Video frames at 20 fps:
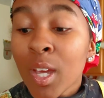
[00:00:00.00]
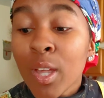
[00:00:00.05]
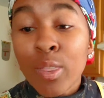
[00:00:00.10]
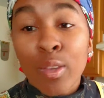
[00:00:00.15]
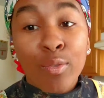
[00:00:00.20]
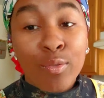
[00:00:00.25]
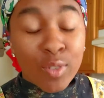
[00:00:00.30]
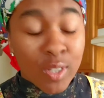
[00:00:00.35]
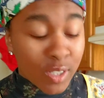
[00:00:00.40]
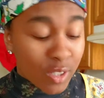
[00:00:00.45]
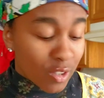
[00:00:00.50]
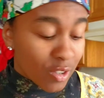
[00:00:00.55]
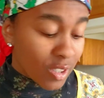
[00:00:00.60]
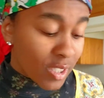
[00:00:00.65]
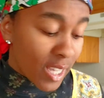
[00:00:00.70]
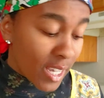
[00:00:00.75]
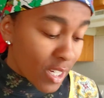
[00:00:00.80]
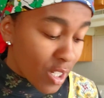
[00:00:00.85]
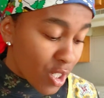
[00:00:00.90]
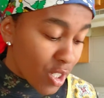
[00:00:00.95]
in the freezer
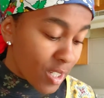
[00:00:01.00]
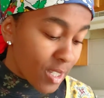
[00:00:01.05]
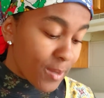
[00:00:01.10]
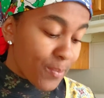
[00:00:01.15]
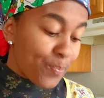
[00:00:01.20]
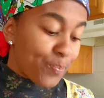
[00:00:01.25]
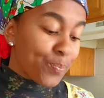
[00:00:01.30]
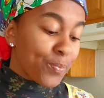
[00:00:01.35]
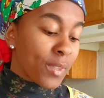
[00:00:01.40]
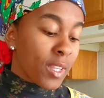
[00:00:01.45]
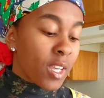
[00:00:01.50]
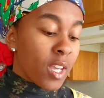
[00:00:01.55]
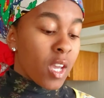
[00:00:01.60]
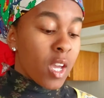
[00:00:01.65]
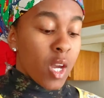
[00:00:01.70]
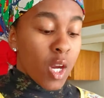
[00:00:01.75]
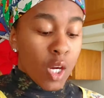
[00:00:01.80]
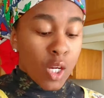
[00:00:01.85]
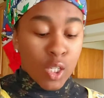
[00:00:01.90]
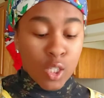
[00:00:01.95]
section.
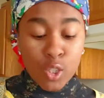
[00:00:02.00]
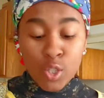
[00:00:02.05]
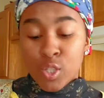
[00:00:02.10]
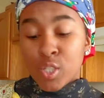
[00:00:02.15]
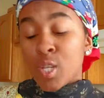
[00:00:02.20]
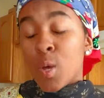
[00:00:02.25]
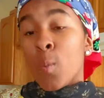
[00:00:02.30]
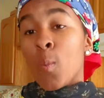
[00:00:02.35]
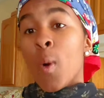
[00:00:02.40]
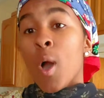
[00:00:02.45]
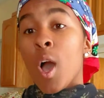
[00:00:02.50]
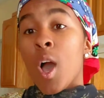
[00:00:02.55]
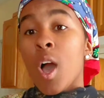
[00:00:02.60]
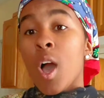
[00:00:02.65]
I need some